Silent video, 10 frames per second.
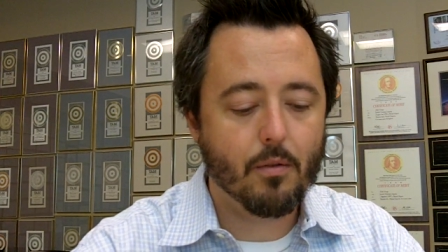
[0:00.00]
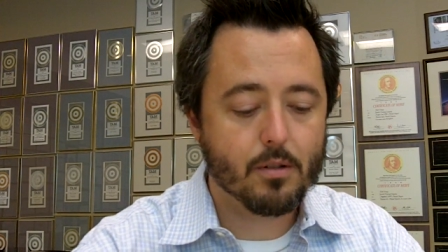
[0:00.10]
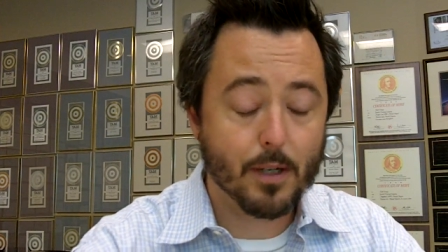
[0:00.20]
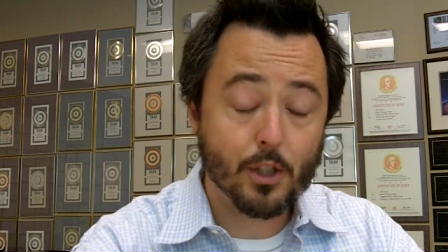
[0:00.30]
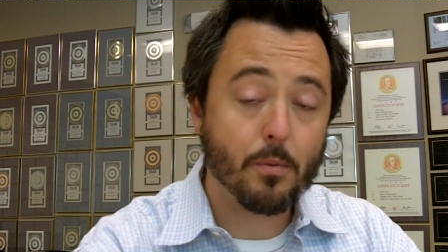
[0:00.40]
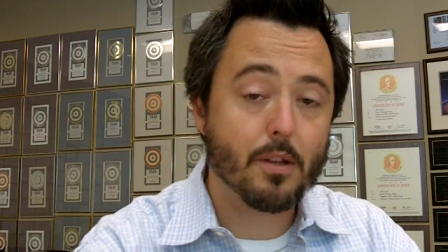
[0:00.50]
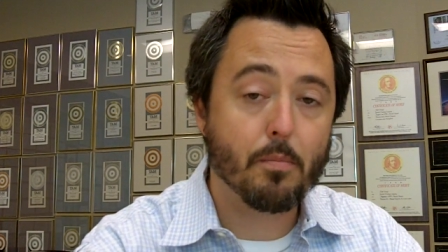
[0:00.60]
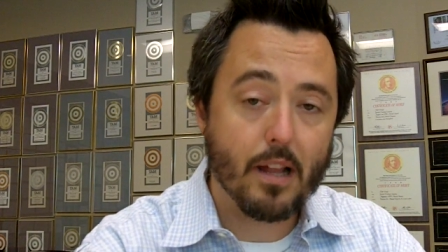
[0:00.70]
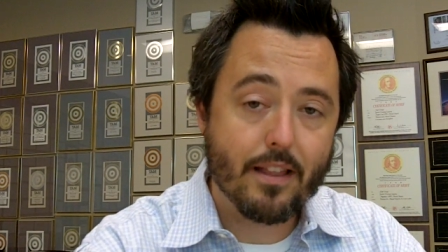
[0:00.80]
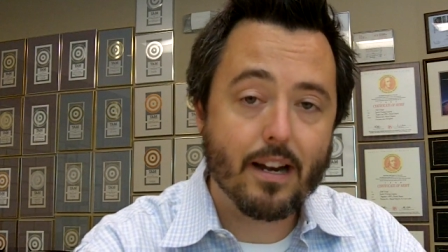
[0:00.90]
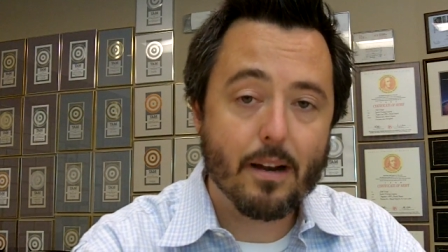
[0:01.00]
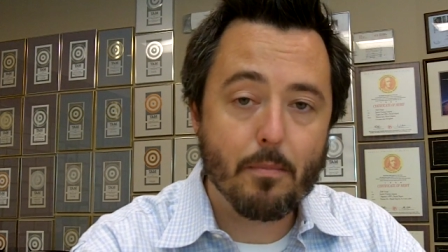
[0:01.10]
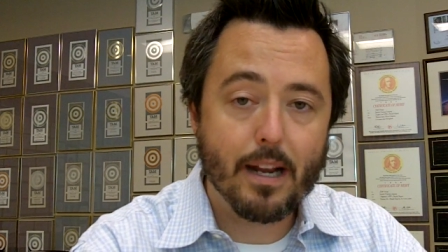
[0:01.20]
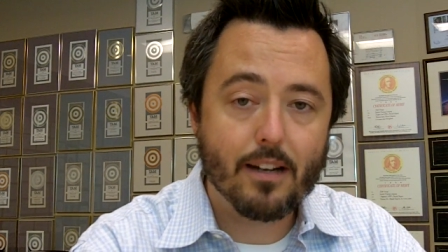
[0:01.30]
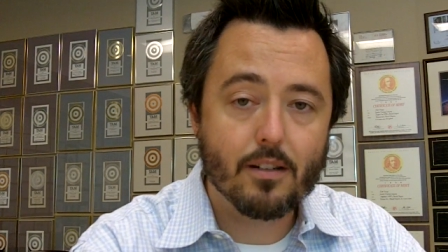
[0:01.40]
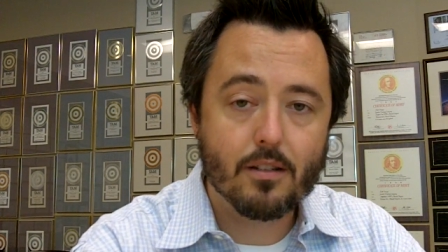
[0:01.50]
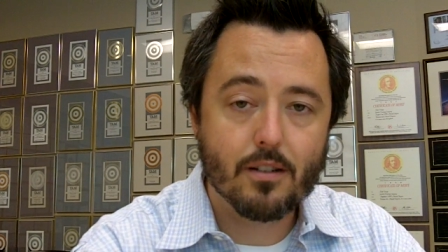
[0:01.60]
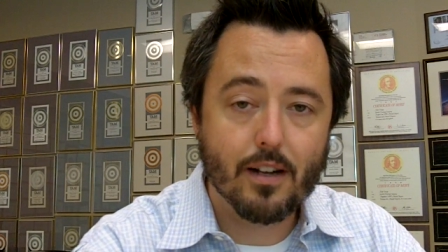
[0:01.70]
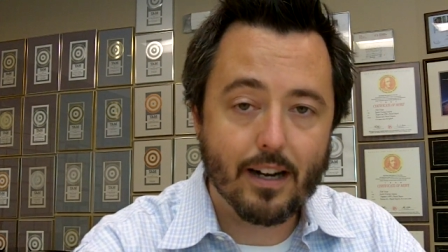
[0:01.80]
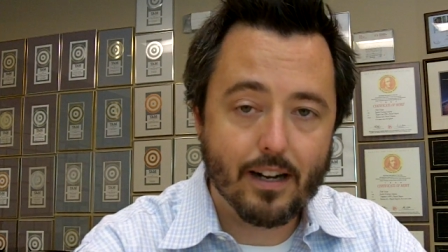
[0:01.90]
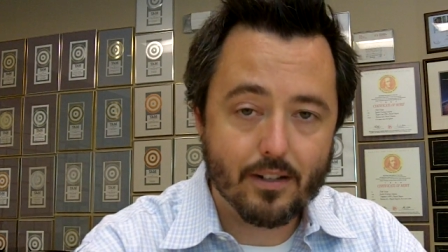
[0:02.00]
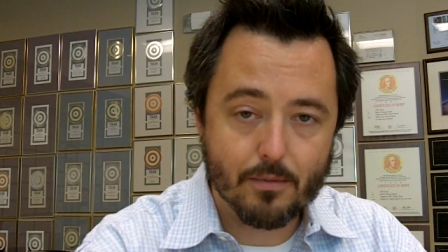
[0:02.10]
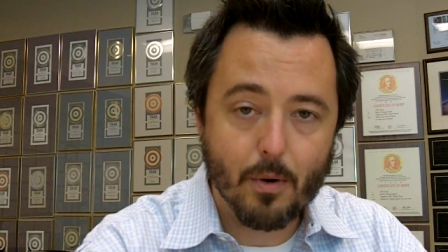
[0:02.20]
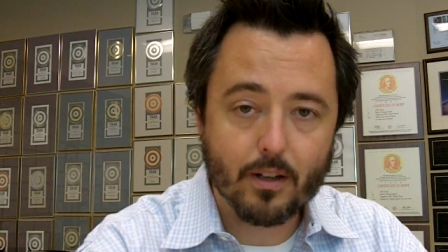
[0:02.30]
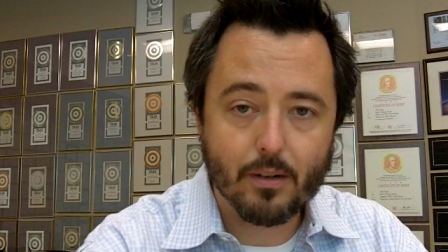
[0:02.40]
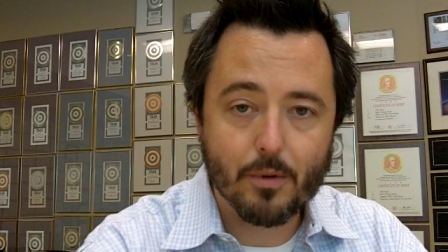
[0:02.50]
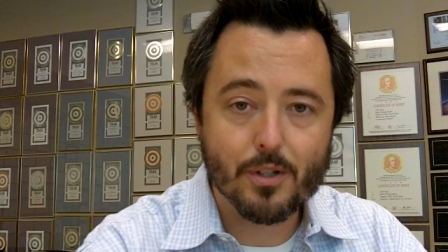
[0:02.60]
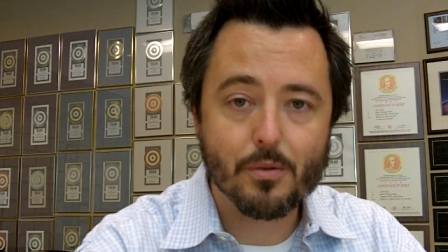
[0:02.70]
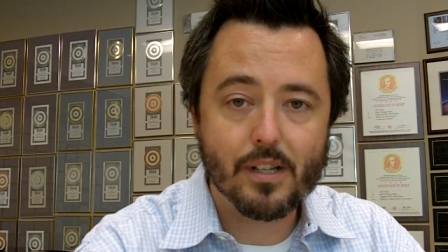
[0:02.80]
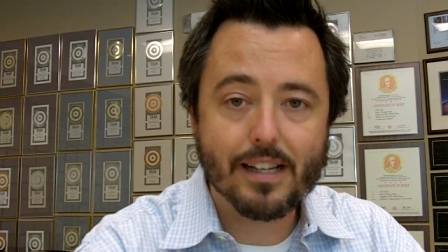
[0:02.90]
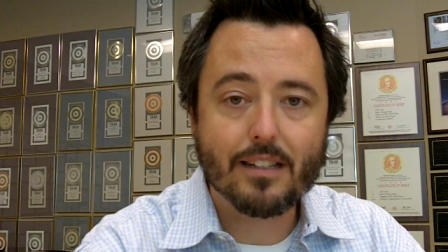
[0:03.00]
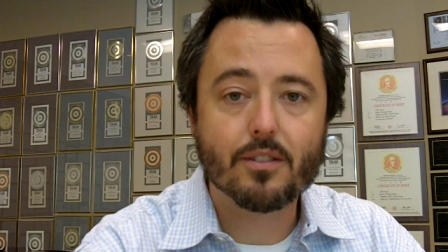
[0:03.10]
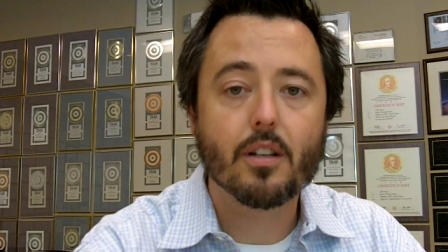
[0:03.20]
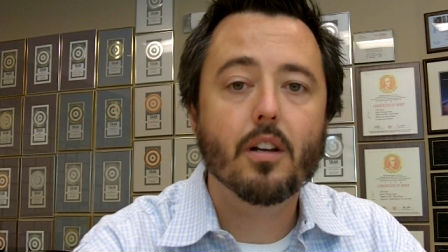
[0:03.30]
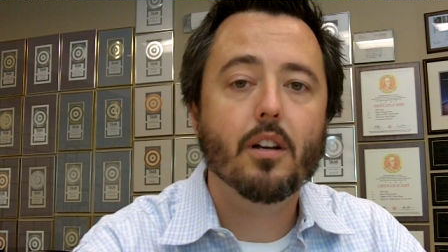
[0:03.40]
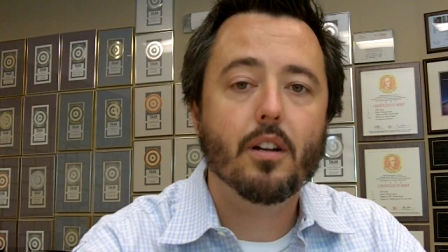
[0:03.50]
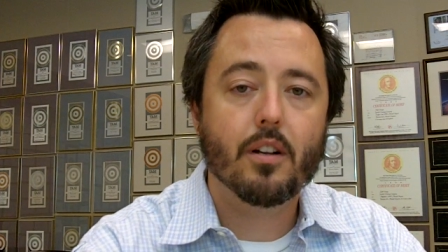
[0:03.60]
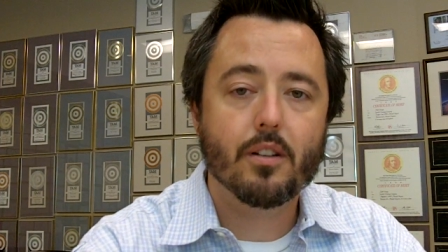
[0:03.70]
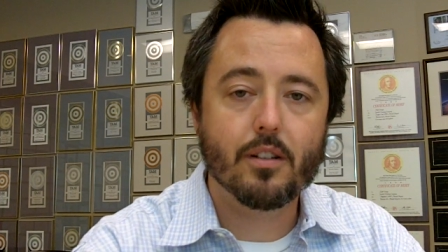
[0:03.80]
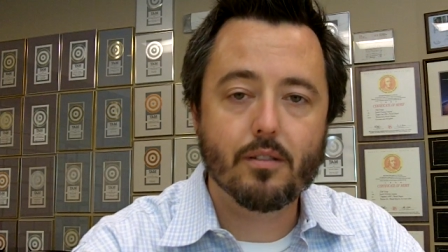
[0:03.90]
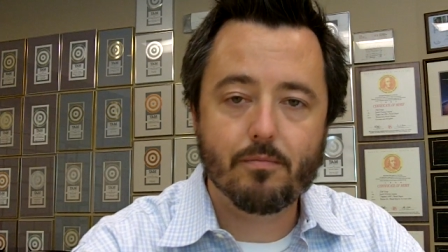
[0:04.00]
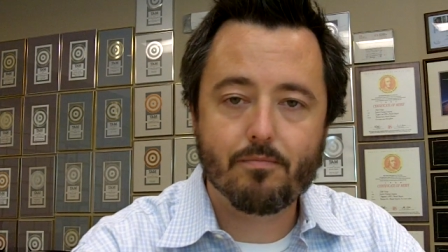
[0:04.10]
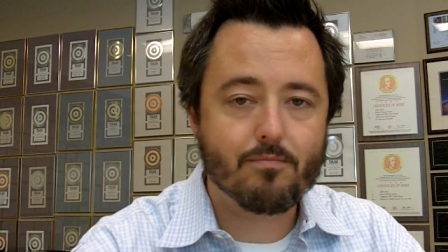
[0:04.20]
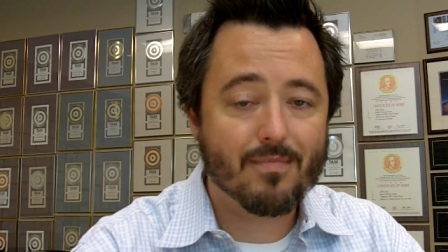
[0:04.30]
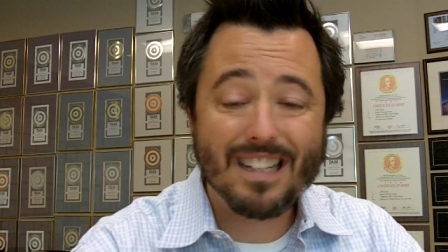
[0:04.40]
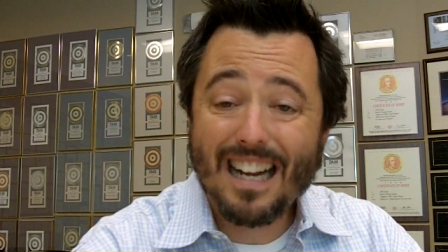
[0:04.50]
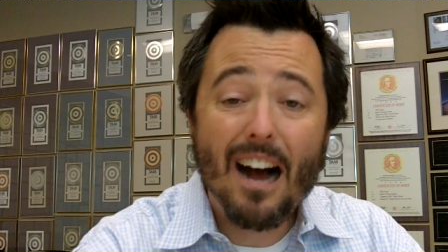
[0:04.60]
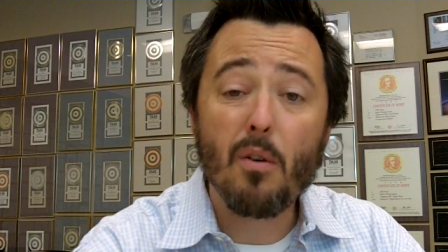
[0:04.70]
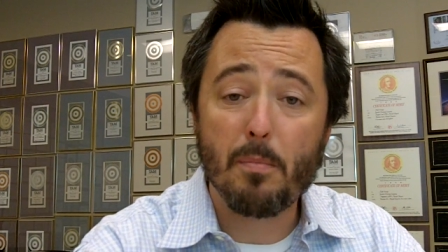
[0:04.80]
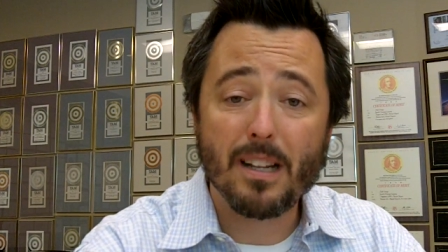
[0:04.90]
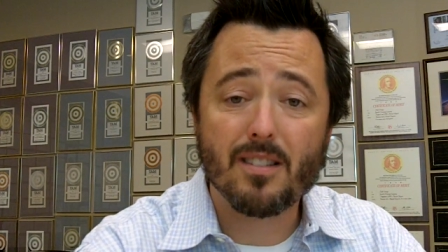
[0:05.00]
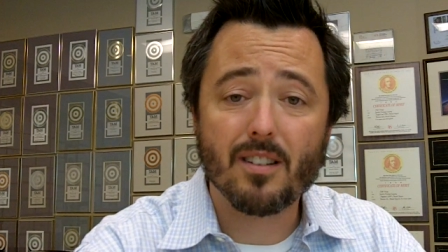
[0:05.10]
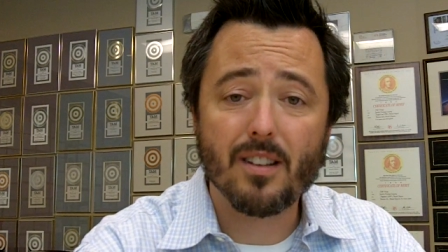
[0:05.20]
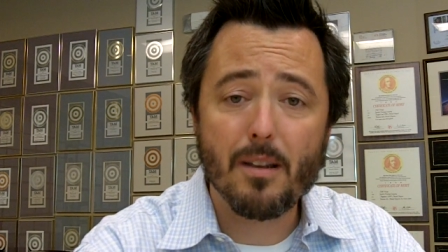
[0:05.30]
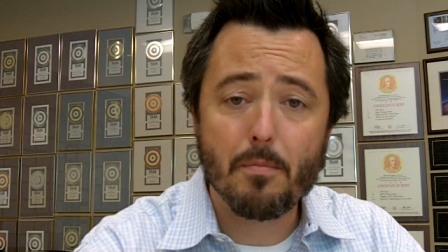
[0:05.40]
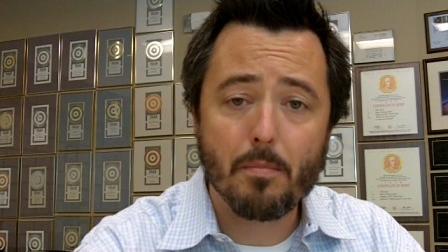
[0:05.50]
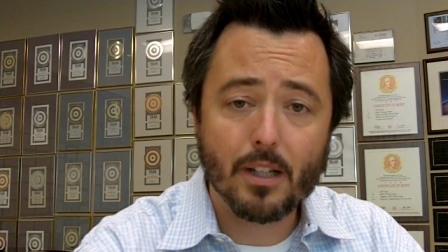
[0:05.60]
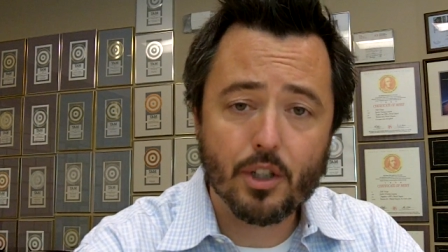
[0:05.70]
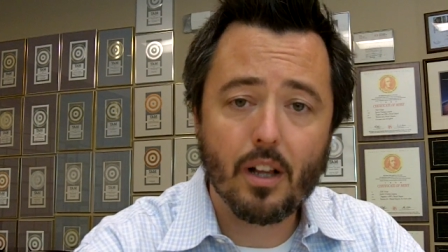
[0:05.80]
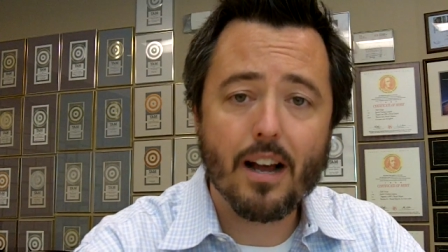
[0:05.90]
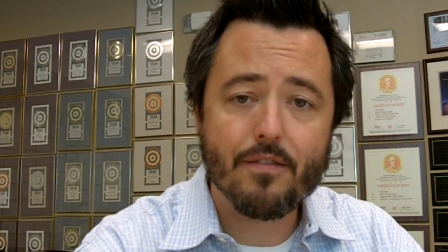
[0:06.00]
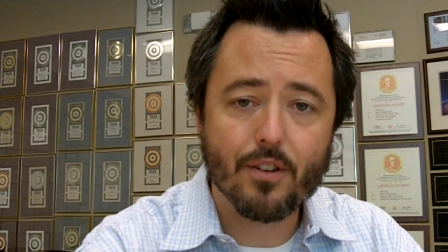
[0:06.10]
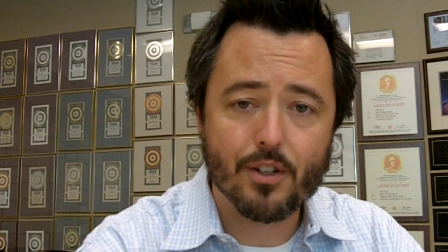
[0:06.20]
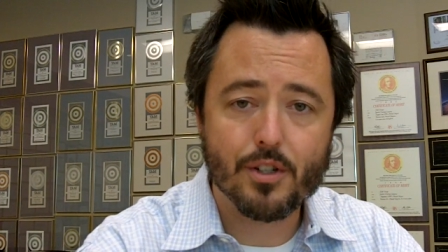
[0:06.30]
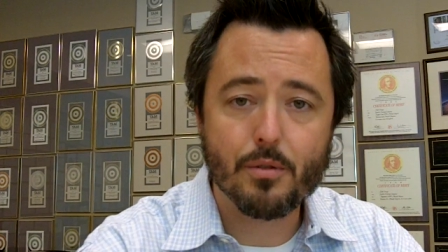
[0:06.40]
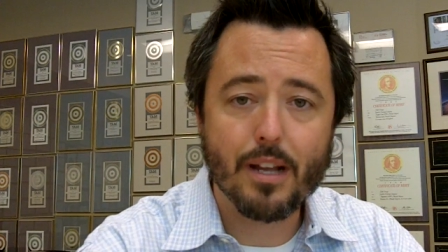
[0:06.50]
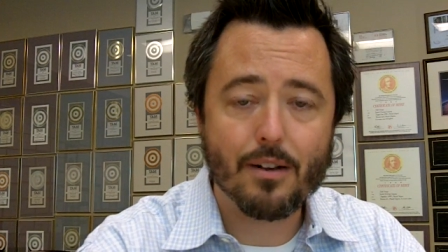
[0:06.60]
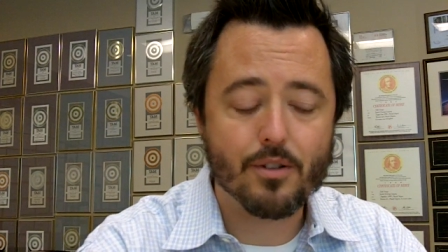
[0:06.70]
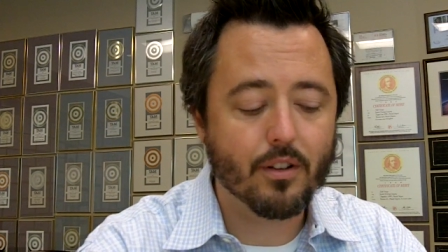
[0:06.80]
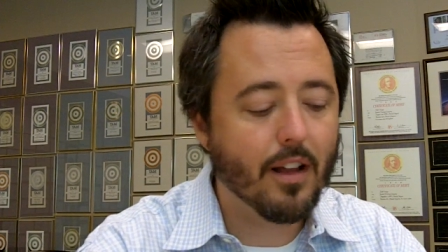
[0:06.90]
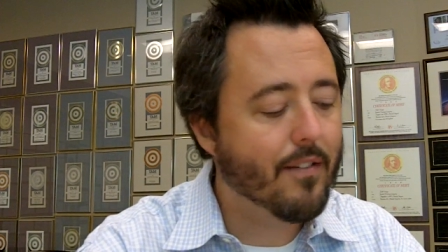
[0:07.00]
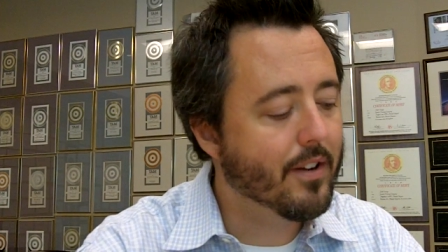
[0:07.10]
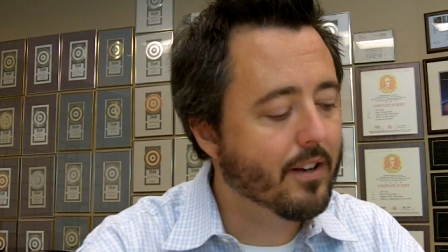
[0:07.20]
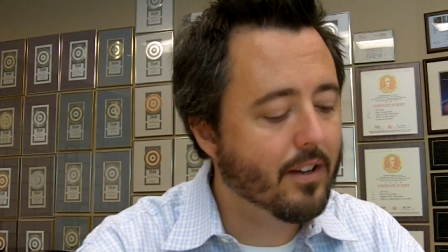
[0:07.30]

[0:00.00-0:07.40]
especially with the plan that I'd made, to market Rizzo Tees, to get out basically by July 1st, 2011.